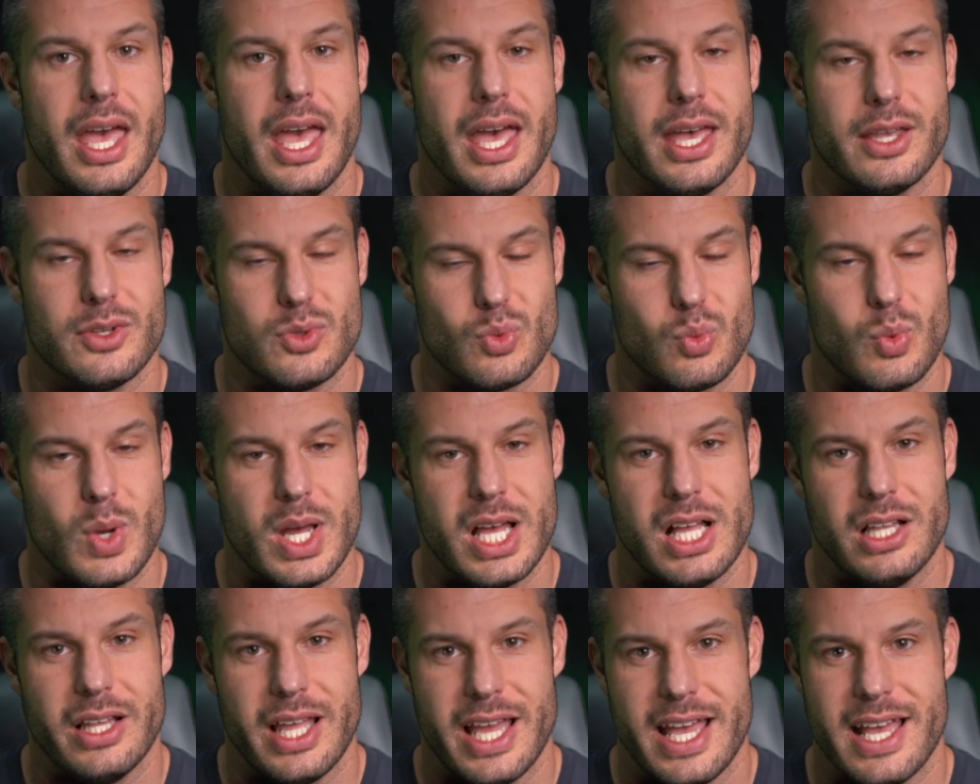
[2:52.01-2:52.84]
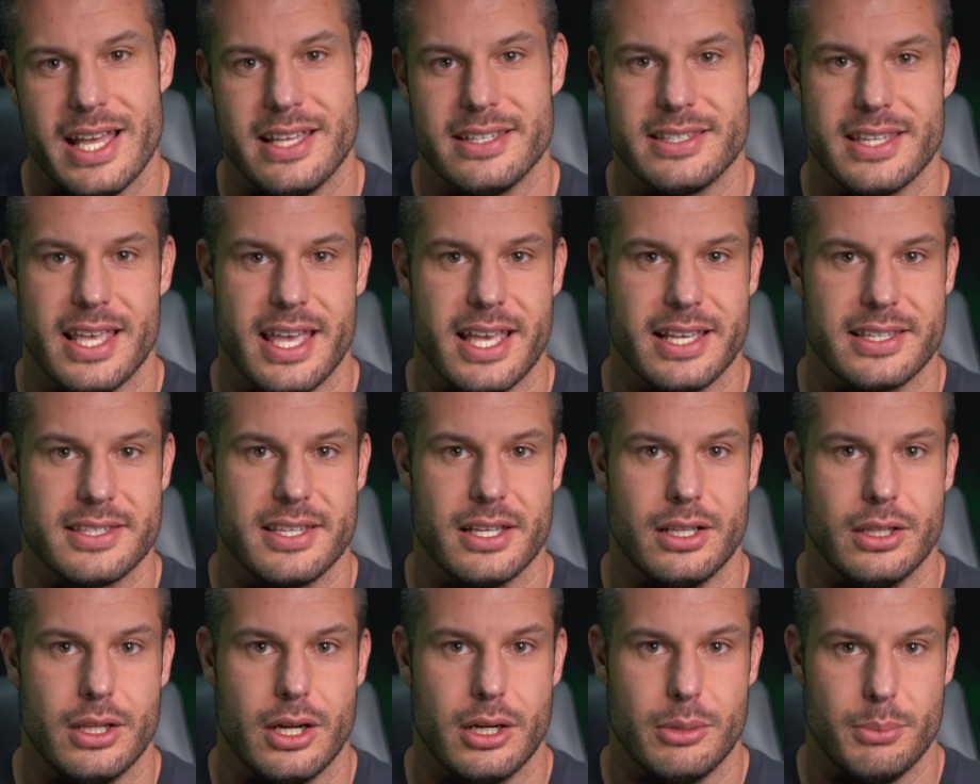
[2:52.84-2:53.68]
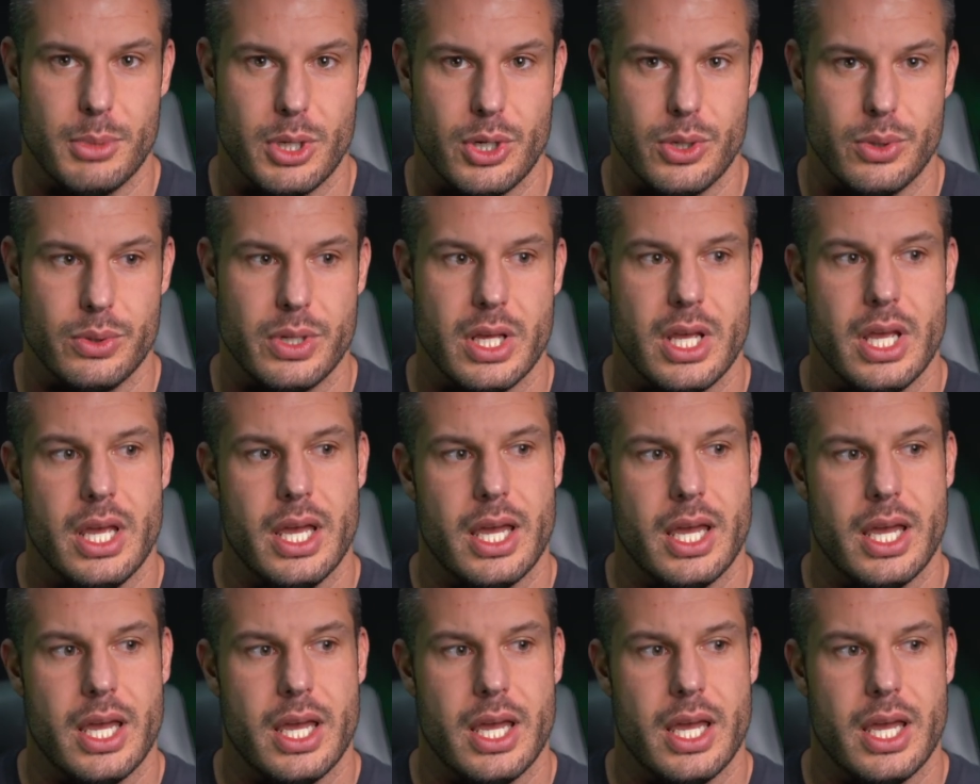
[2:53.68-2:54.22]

as well as XLR mode.